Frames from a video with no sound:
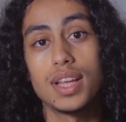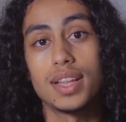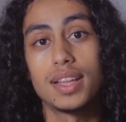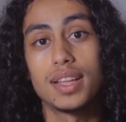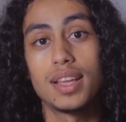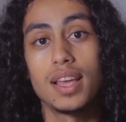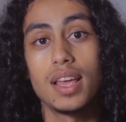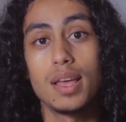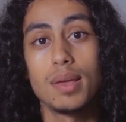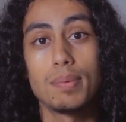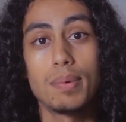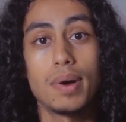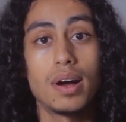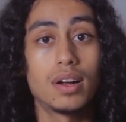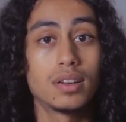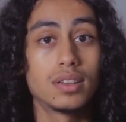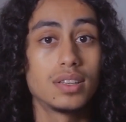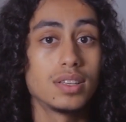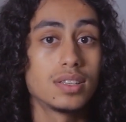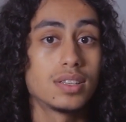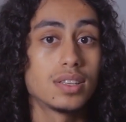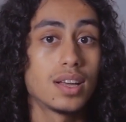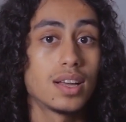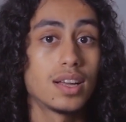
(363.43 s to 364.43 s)
and Keap are
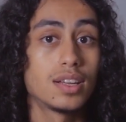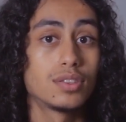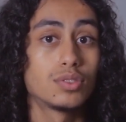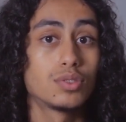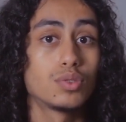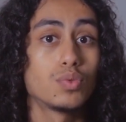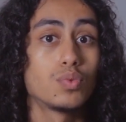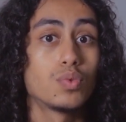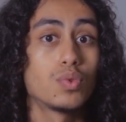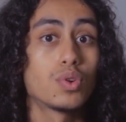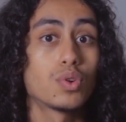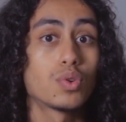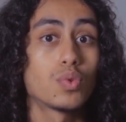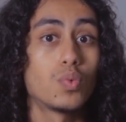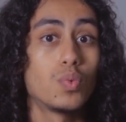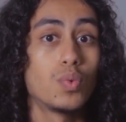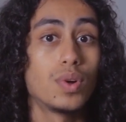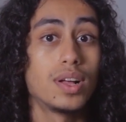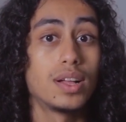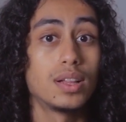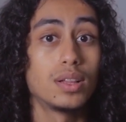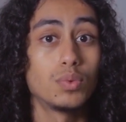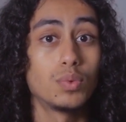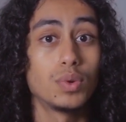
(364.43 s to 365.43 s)
designed to work
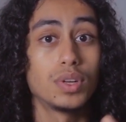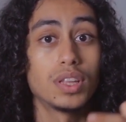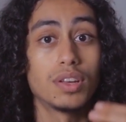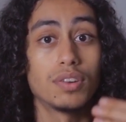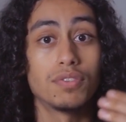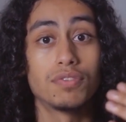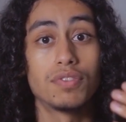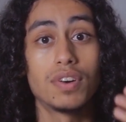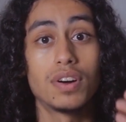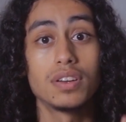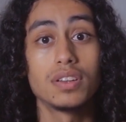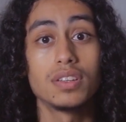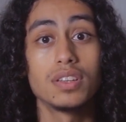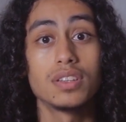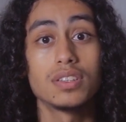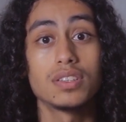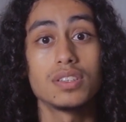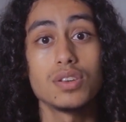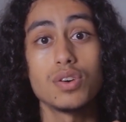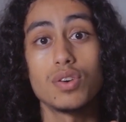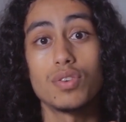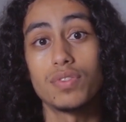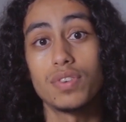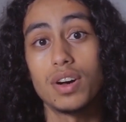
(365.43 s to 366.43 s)
well with a
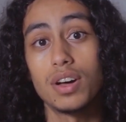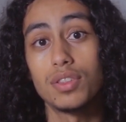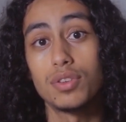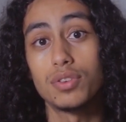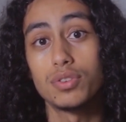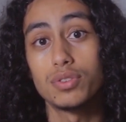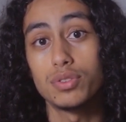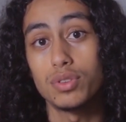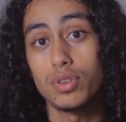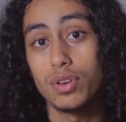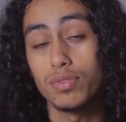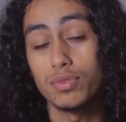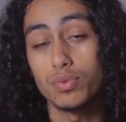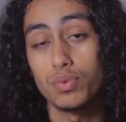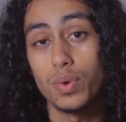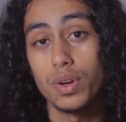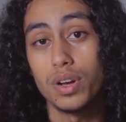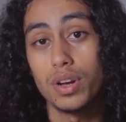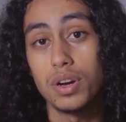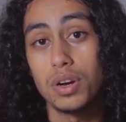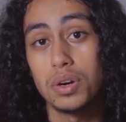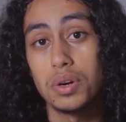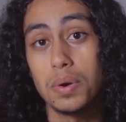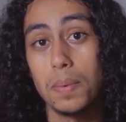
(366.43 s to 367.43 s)
variety of other
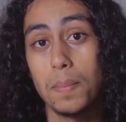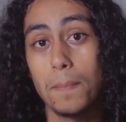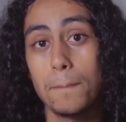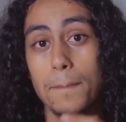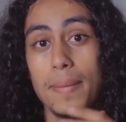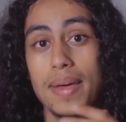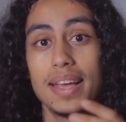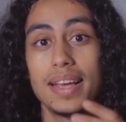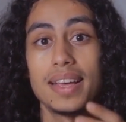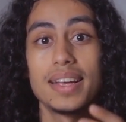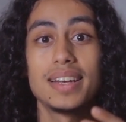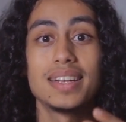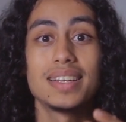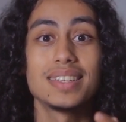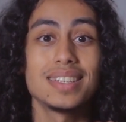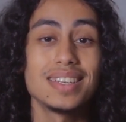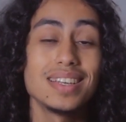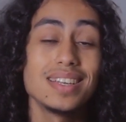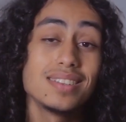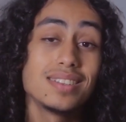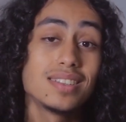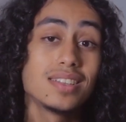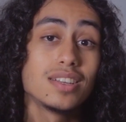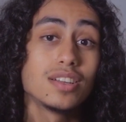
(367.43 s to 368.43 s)
software, making it
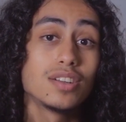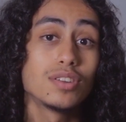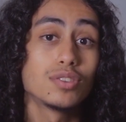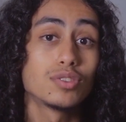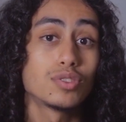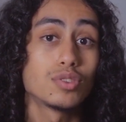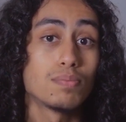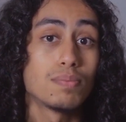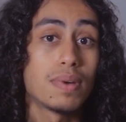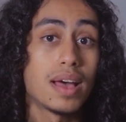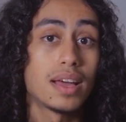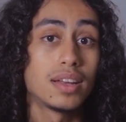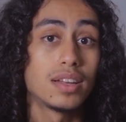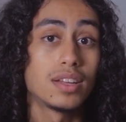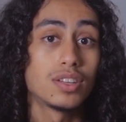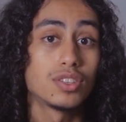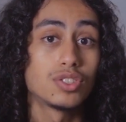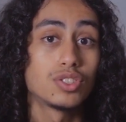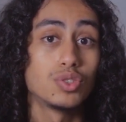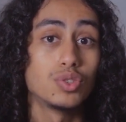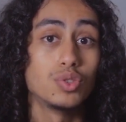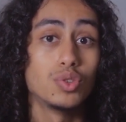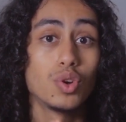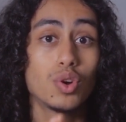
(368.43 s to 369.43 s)
easier to
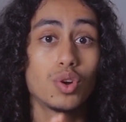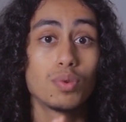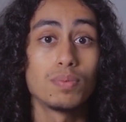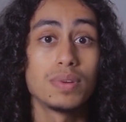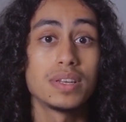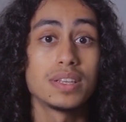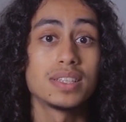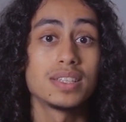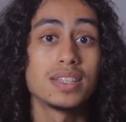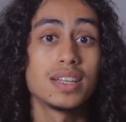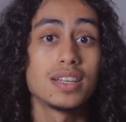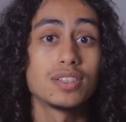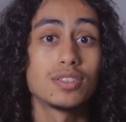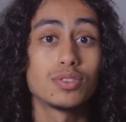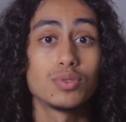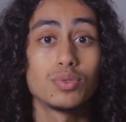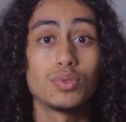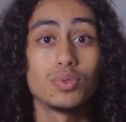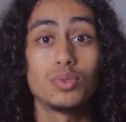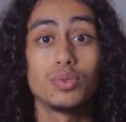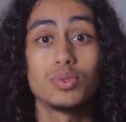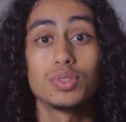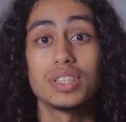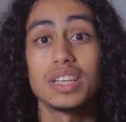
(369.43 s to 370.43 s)
manage your business
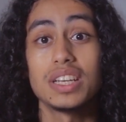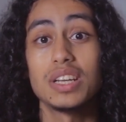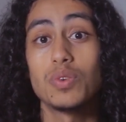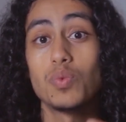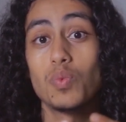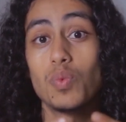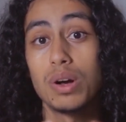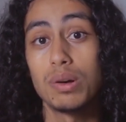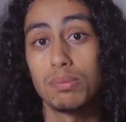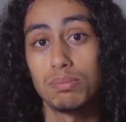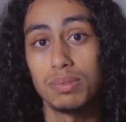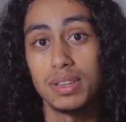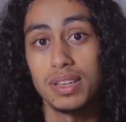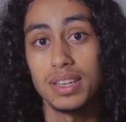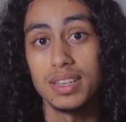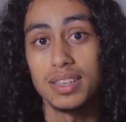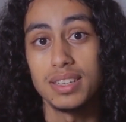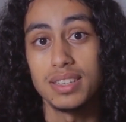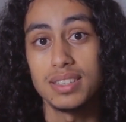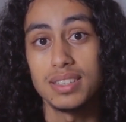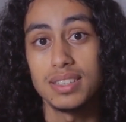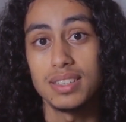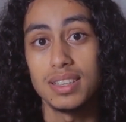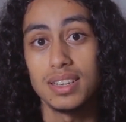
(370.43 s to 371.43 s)
tools in one
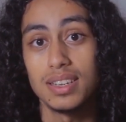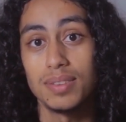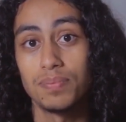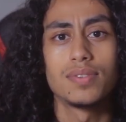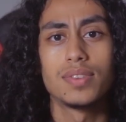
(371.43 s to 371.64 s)
place.